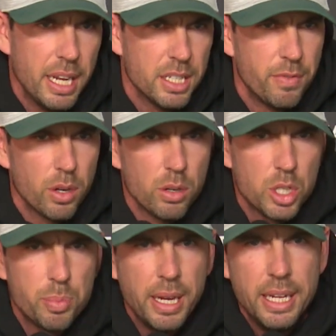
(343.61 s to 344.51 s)
his vertical
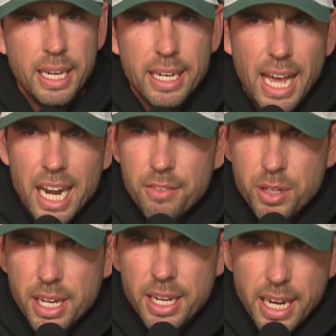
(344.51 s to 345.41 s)
speed, getting out of
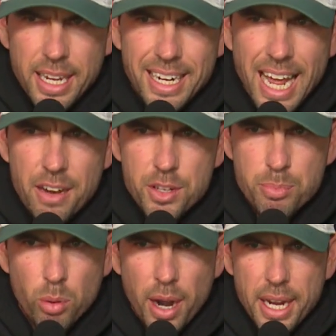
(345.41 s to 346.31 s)
in and out of his
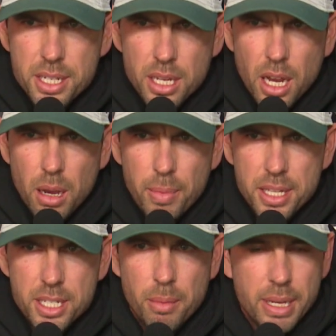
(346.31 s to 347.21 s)
breaks,
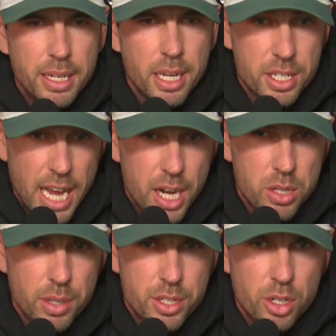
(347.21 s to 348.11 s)
that's something he does
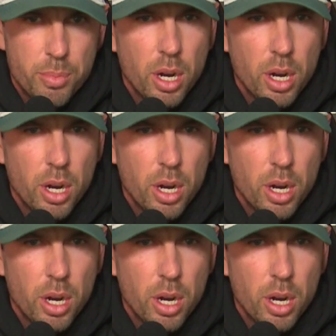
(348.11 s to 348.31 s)
naturally too.